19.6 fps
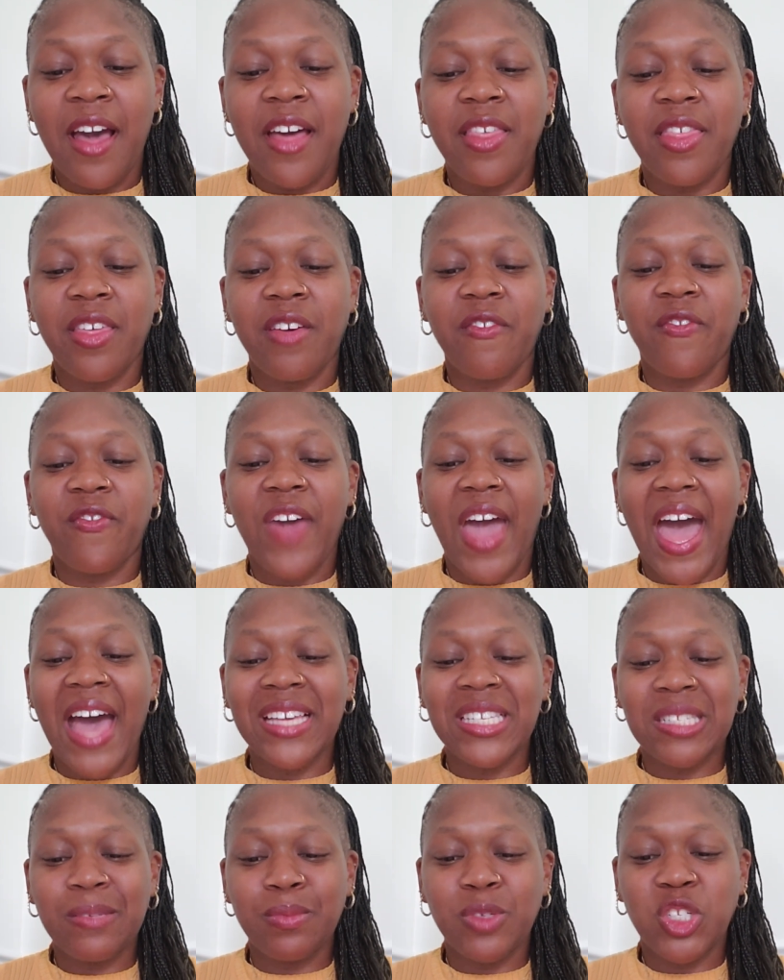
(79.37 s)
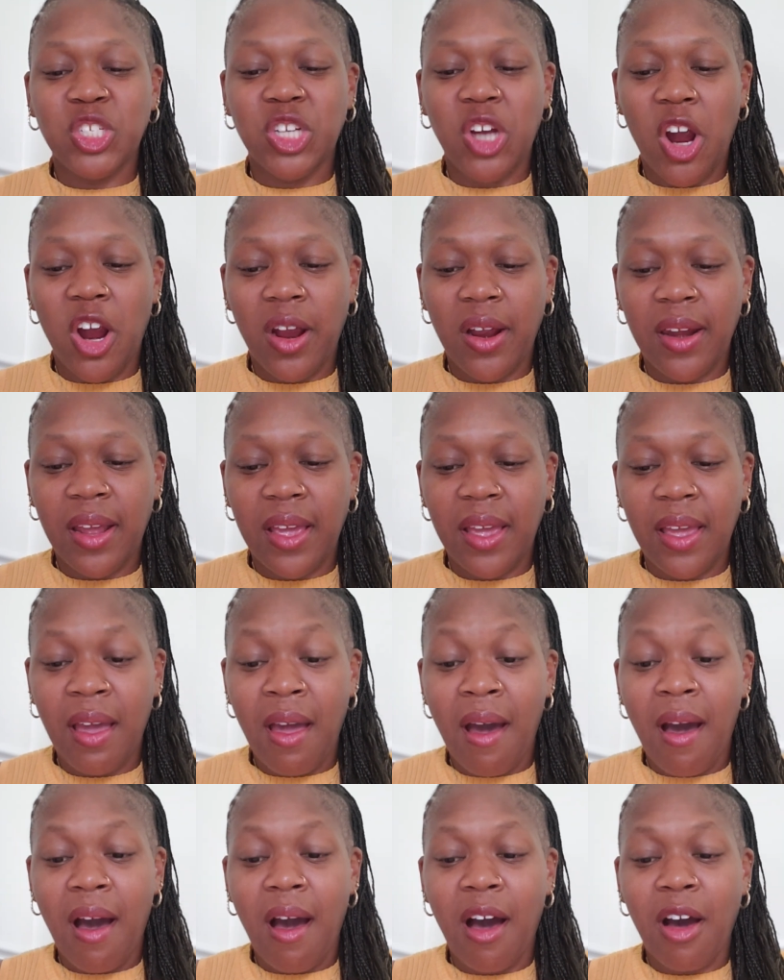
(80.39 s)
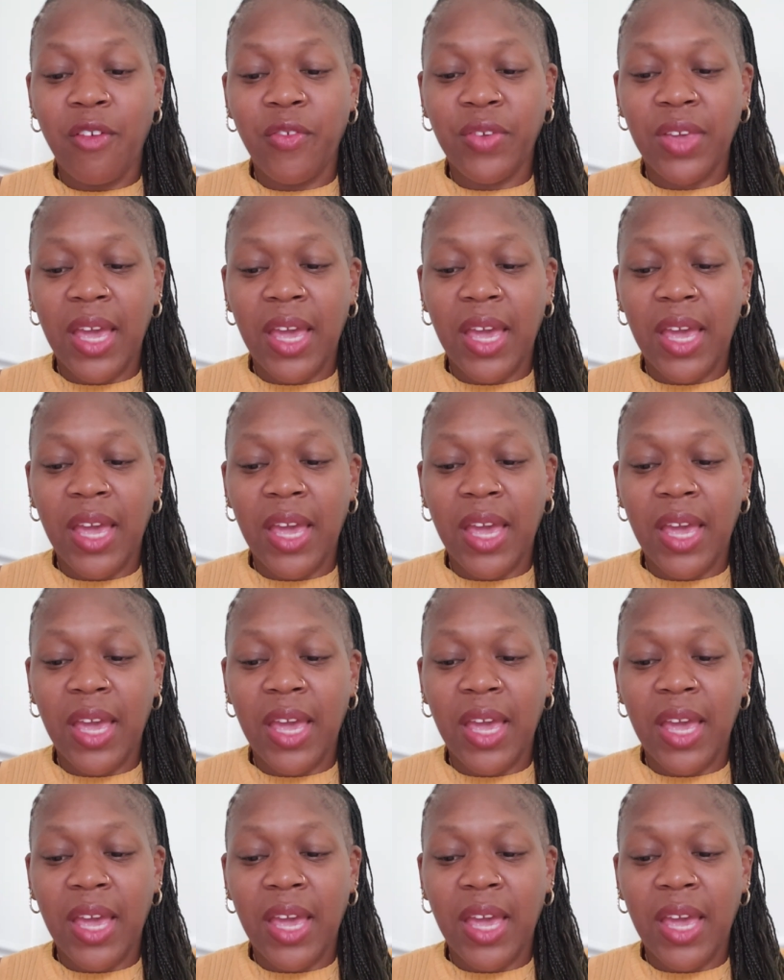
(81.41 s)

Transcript: The vast majority of